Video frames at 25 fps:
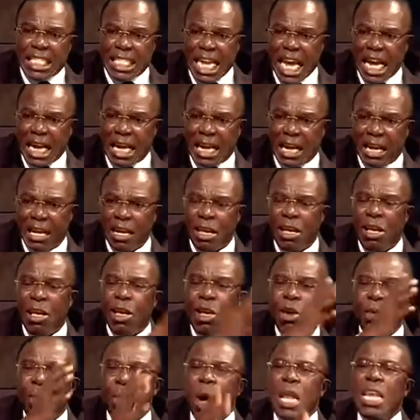tank.
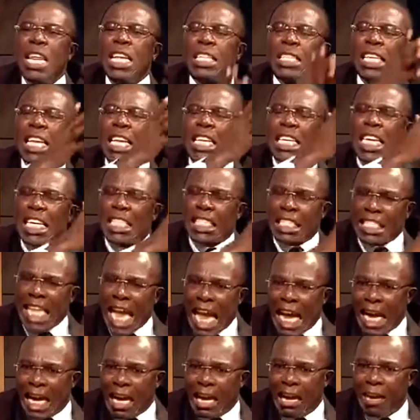When it's in this
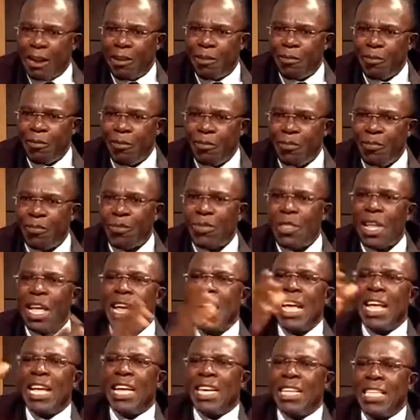tank,
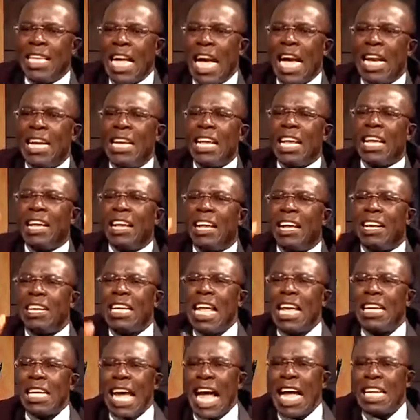then
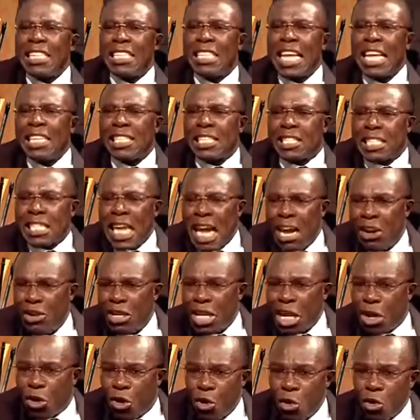as they sell
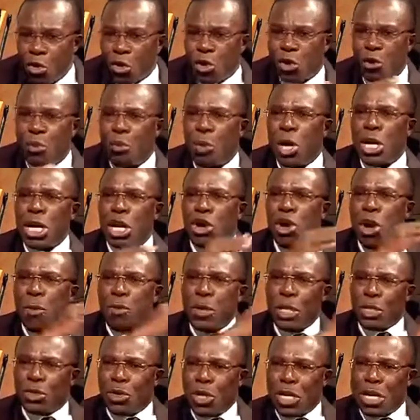the goods, money come
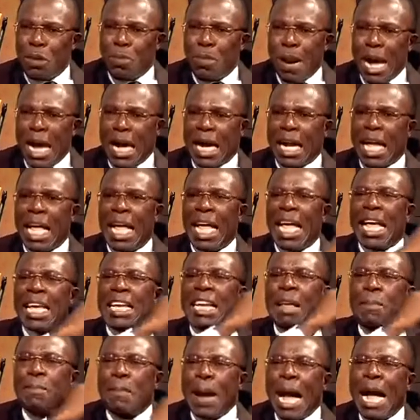into the bank.
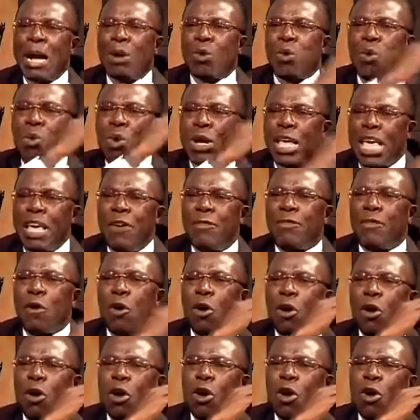The bank will give
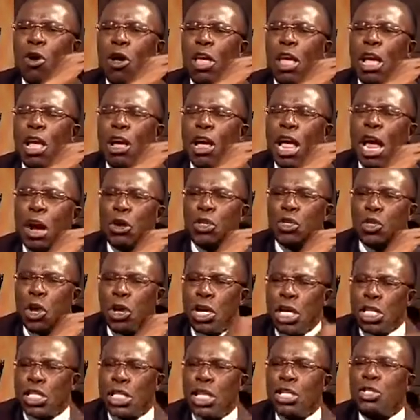
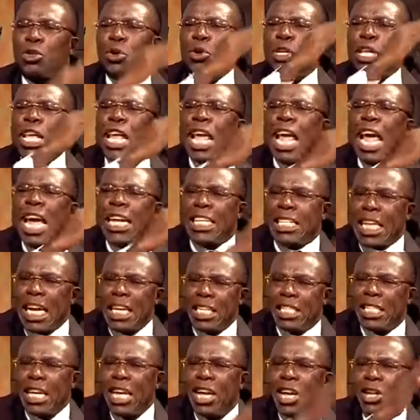authority to the
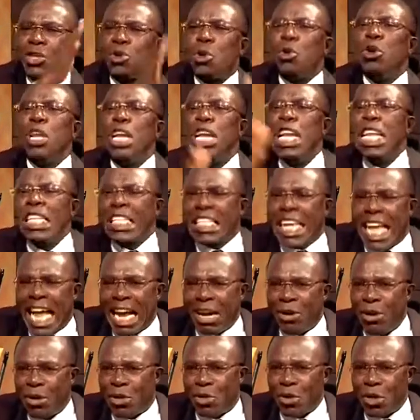agent to release
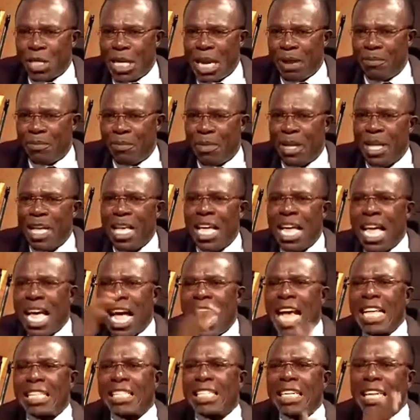cargo to them.
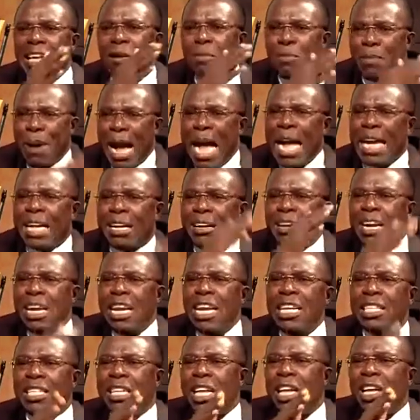As the bank
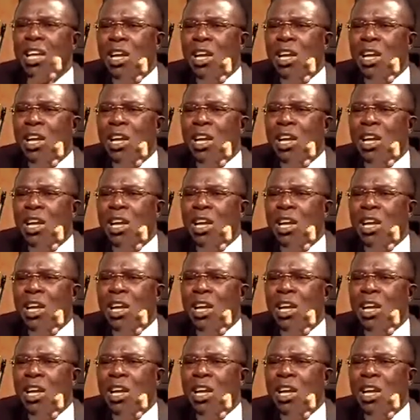release